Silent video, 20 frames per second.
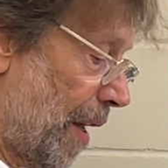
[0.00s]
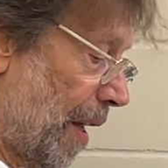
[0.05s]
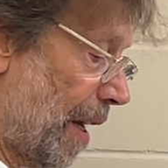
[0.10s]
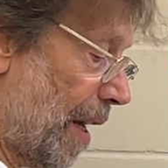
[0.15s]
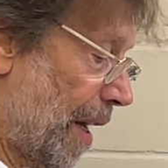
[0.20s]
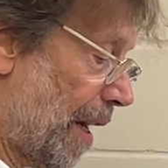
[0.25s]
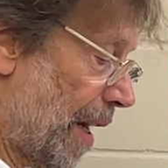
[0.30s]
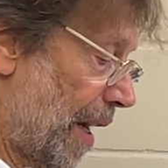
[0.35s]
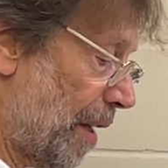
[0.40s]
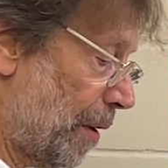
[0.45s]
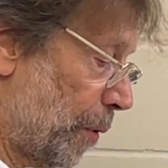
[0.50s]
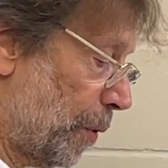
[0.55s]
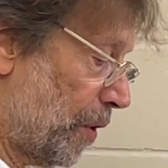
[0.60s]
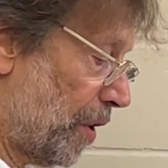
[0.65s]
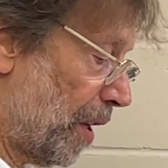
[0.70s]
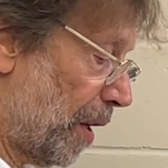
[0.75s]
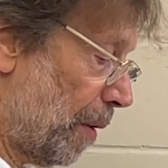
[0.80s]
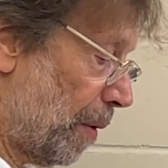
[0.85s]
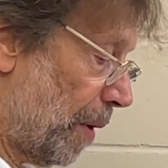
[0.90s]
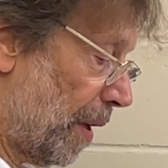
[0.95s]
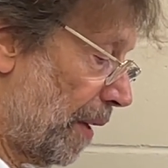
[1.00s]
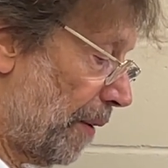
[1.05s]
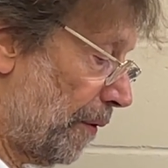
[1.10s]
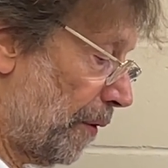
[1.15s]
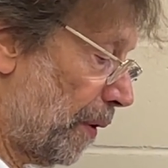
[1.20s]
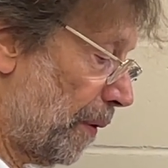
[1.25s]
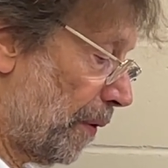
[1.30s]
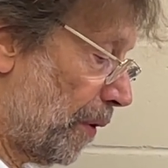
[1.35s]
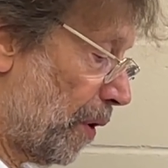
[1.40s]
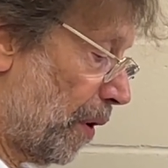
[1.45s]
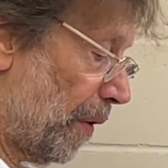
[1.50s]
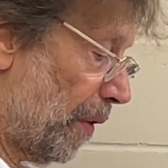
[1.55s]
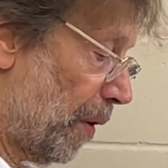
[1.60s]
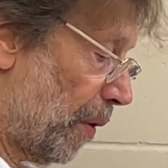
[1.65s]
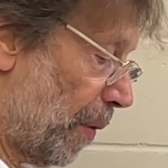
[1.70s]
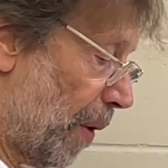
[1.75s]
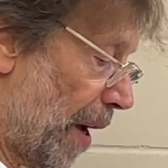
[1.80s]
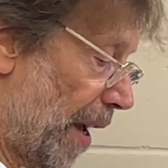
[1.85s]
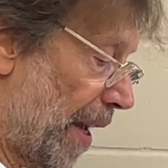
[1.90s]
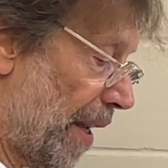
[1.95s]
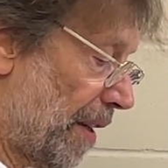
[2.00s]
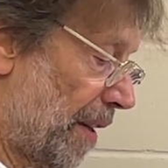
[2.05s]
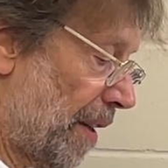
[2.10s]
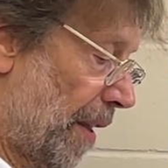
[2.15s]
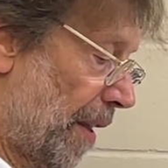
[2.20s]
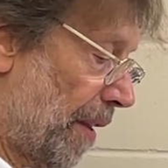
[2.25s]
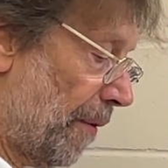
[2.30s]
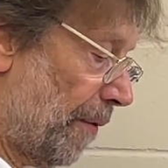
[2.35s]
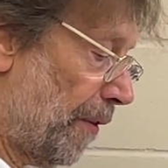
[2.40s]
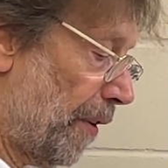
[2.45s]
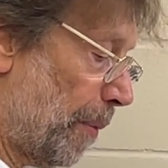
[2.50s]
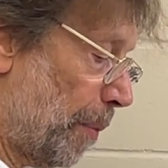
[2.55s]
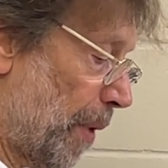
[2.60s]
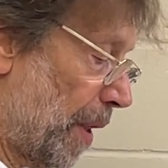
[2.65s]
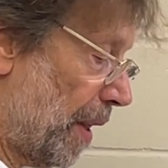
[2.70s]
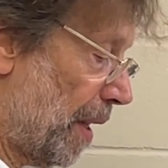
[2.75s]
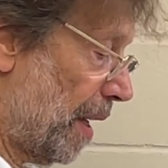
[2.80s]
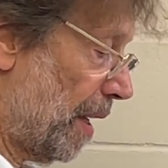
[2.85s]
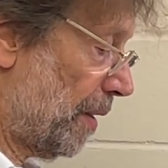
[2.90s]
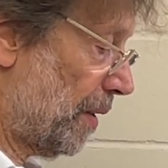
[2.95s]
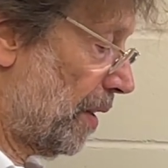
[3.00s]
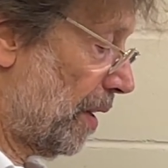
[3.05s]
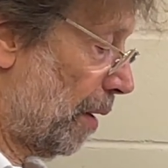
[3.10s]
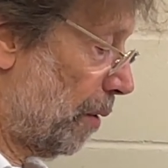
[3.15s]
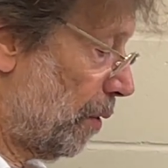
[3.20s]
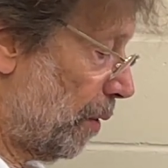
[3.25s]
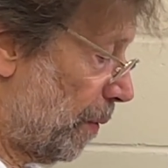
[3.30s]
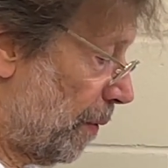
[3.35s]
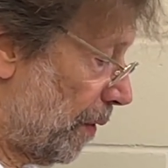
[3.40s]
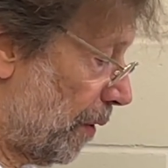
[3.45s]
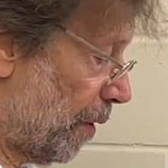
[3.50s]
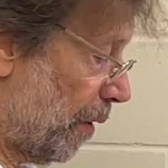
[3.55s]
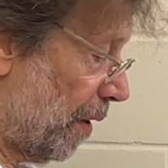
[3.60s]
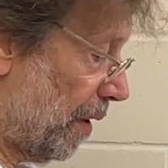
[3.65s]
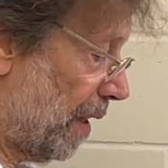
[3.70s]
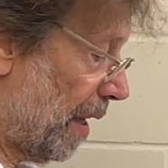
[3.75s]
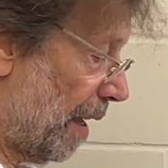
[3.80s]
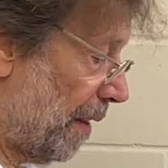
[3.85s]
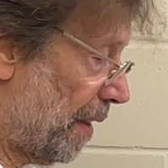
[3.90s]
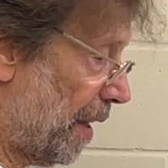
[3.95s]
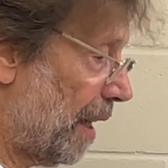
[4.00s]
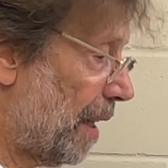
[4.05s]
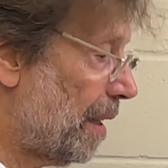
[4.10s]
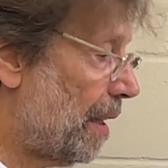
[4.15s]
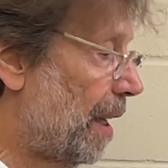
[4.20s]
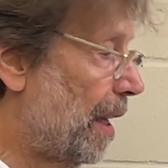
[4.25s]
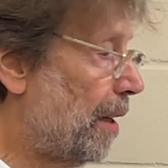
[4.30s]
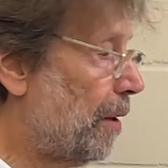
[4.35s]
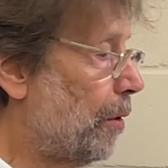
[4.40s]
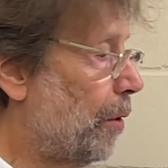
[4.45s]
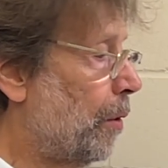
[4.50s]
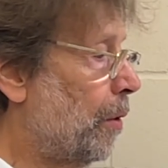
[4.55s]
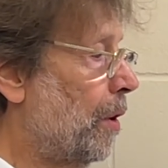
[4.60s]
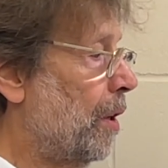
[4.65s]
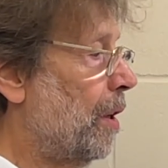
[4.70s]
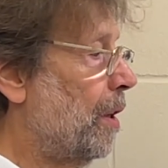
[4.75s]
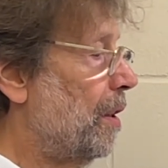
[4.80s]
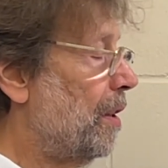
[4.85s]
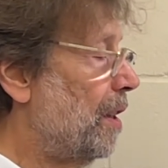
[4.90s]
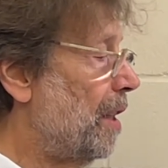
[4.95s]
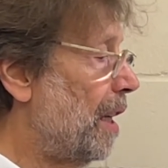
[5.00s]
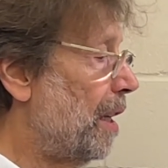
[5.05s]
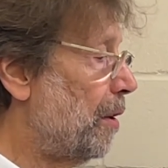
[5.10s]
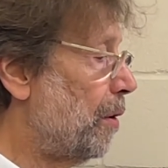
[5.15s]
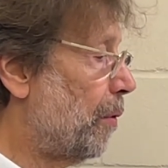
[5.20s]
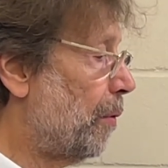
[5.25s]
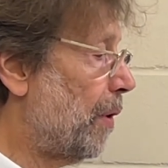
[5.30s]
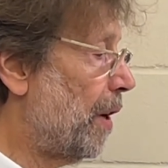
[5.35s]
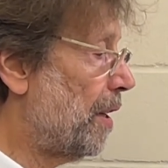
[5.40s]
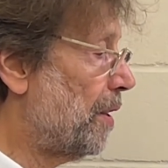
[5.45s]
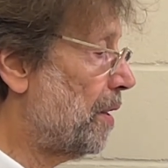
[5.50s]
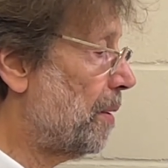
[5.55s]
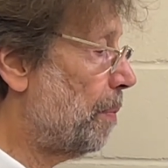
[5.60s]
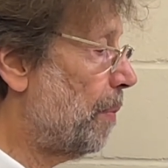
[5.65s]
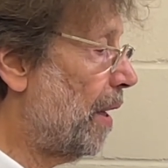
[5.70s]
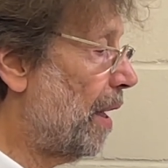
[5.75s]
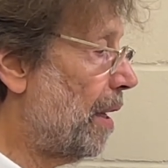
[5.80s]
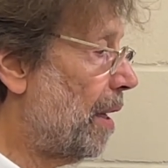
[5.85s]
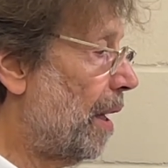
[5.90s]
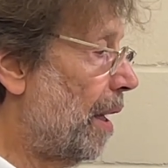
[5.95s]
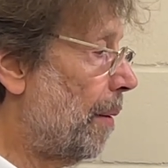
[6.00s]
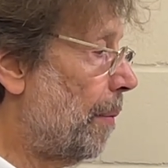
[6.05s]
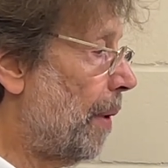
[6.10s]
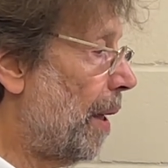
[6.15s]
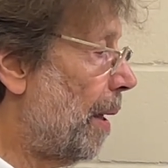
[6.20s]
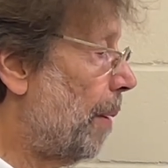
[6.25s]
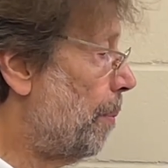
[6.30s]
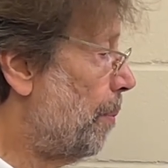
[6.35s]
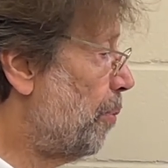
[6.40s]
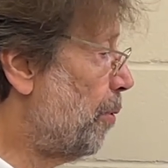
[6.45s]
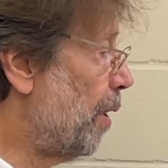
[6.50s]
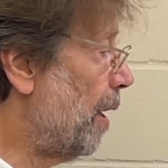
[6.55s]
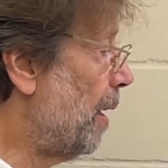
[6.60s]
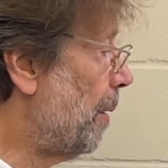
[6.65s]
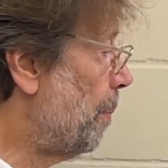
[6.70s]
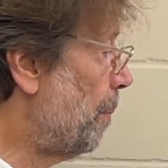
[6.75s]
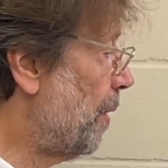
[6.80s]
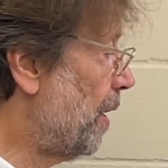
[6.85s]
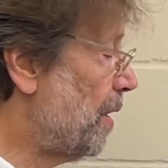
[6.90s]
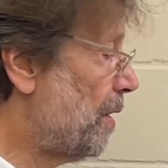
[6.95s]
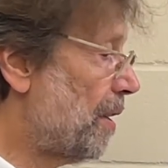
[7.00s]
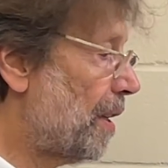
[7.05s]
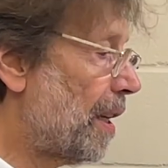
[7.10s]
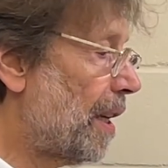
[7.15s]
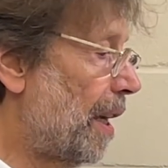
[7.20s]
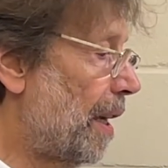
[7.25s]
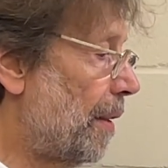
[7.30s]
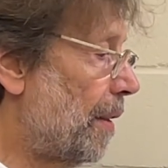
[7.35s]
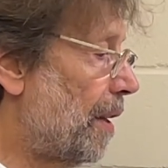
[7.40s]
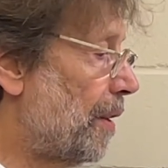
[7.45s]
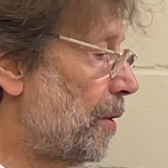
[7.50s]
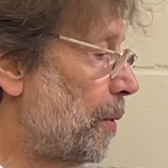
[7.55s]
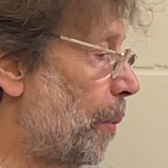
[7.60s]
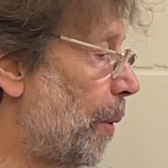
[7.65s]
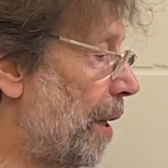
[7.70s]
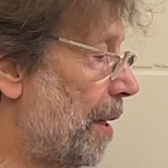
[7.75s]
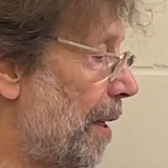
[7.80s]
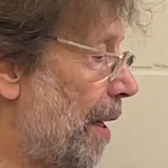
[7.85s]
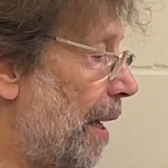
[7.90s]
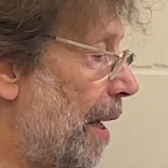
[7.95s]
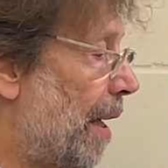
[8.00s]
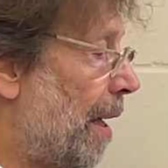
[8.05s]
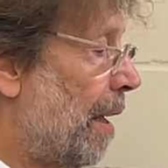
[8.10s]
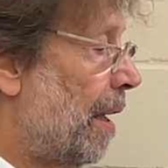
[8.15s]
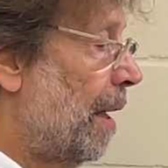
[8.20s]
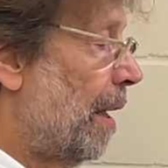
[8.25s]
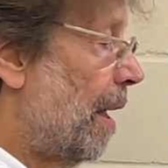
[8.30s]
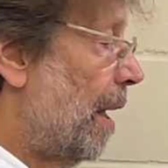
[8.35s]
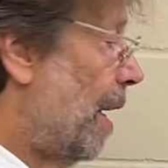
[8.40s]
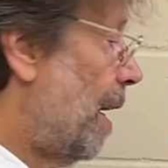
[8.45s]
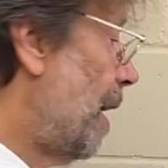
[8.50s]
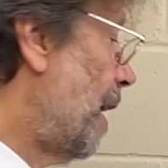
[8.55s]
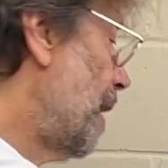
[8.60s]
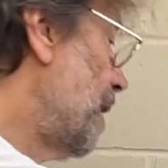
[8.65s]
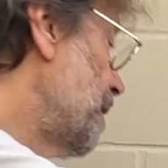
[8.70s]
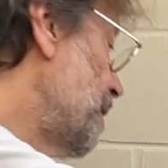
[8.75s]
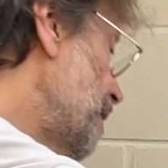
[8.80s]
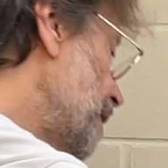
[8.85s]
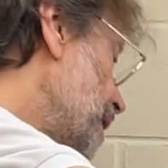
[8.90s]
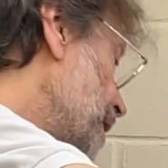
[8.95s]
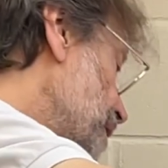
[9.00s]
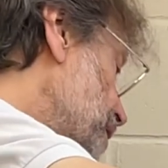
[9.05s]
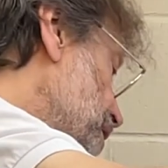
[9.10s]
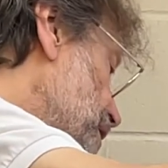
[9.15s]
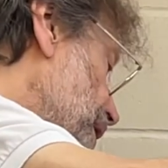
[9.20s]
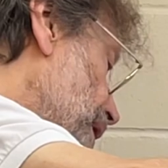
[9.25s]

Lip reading: And also, if you've got the right fitment there, so you've got nothing near your wrist. But a brilliant piece of kit, this one here. And to